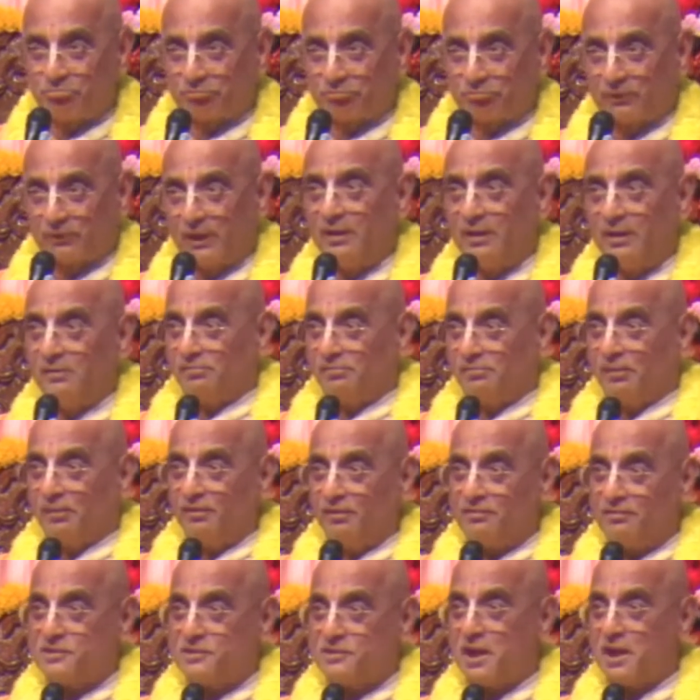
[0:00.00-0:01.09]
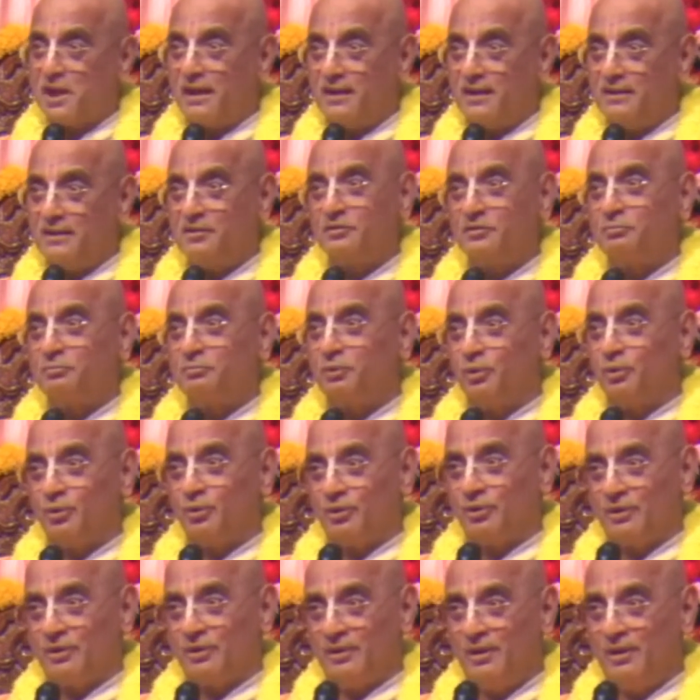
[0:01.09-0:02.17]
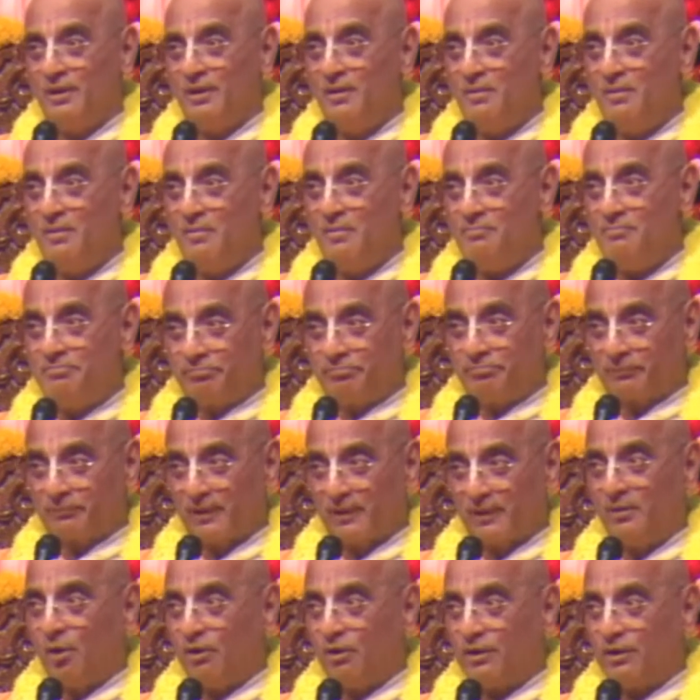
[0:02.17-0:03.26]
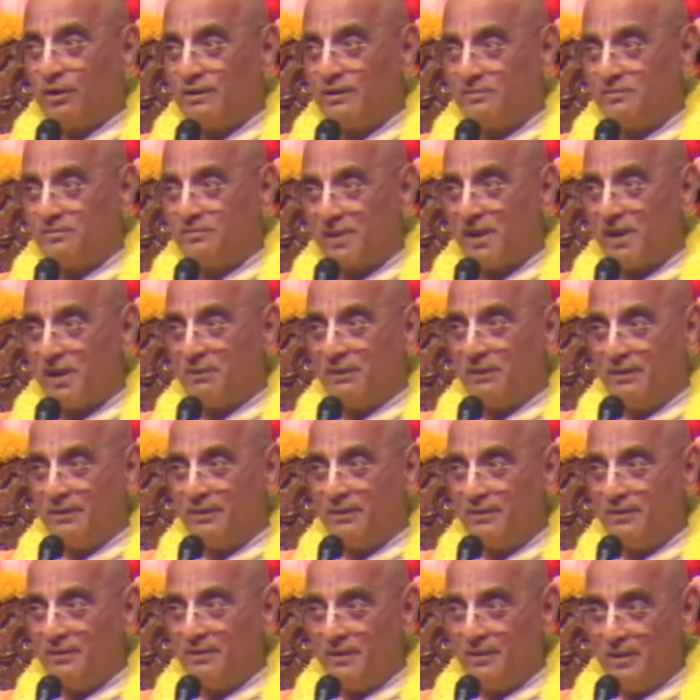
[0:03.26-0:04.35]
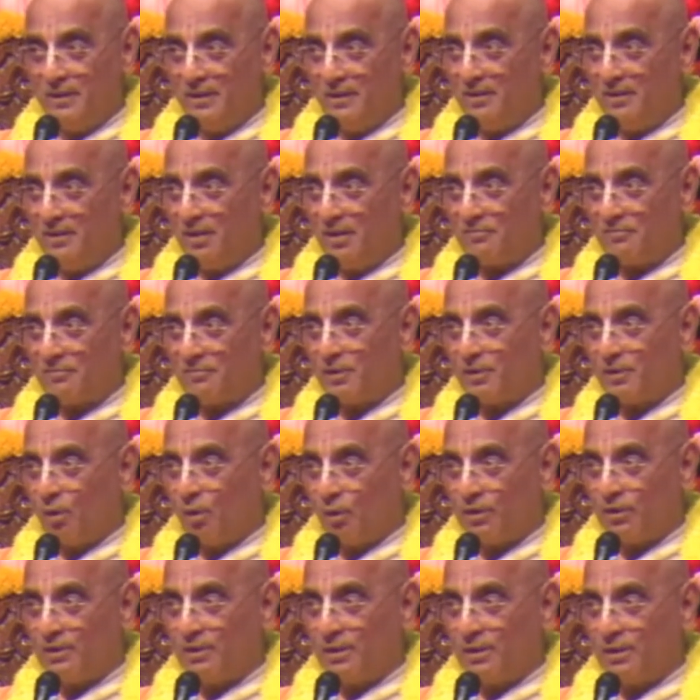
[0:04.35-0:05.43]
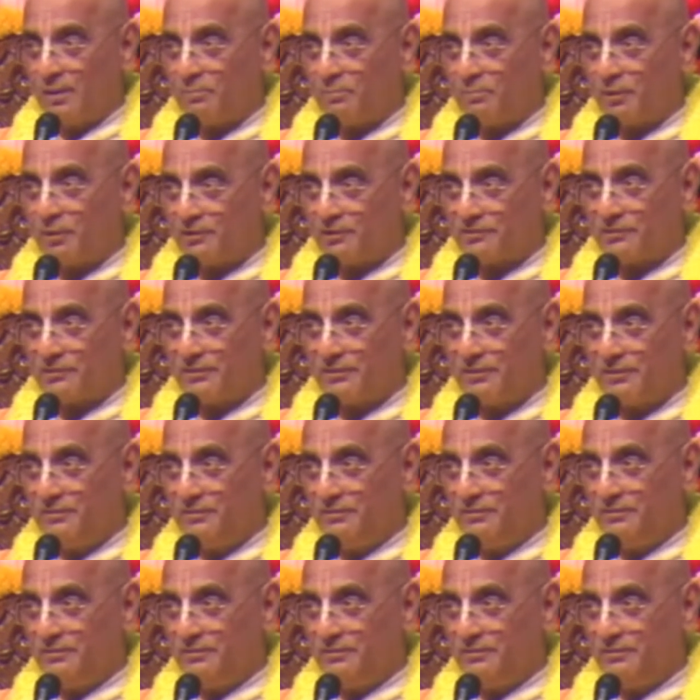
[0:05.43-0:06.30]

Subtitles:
The first child is born, not in the family of an ordinary person.